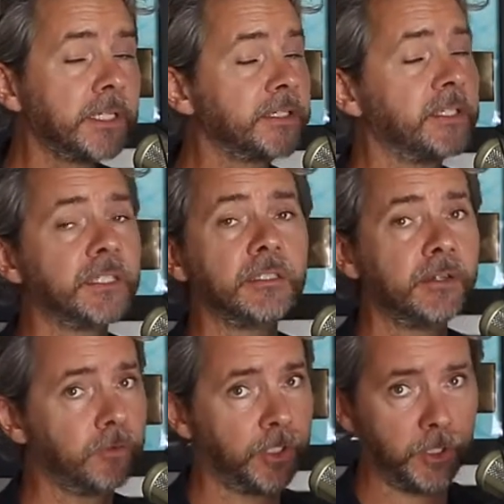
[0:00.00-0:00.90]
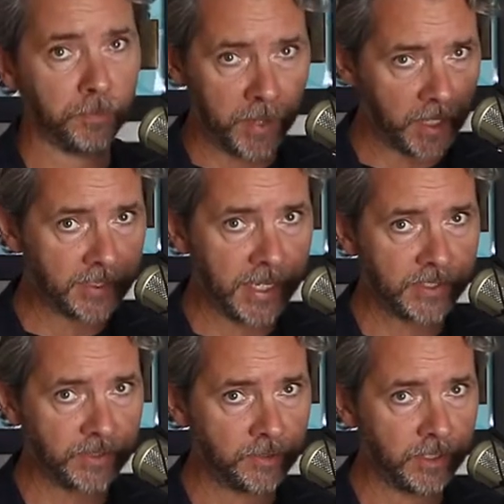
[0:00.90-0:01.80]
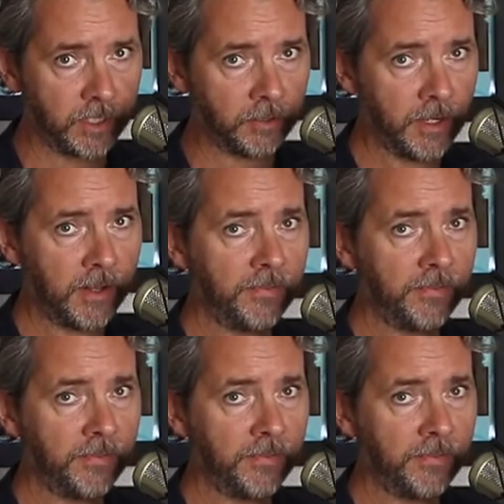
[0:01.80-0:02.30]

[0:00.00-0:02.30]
does it deliver in your podcast studio,